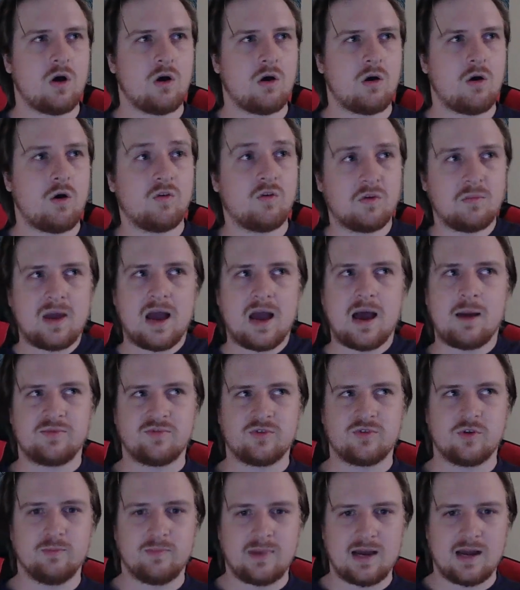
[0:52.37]
all the maps
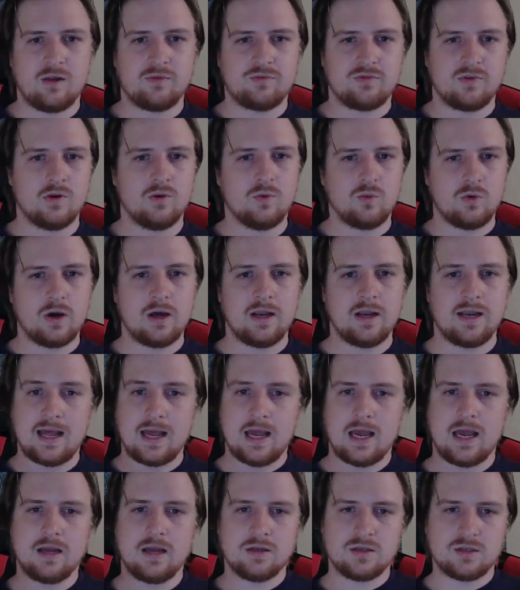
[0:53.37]
from Battlefront 1
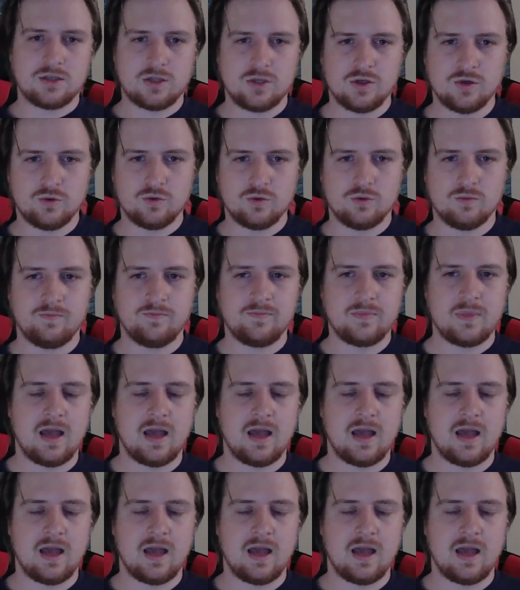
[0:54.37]
and 2.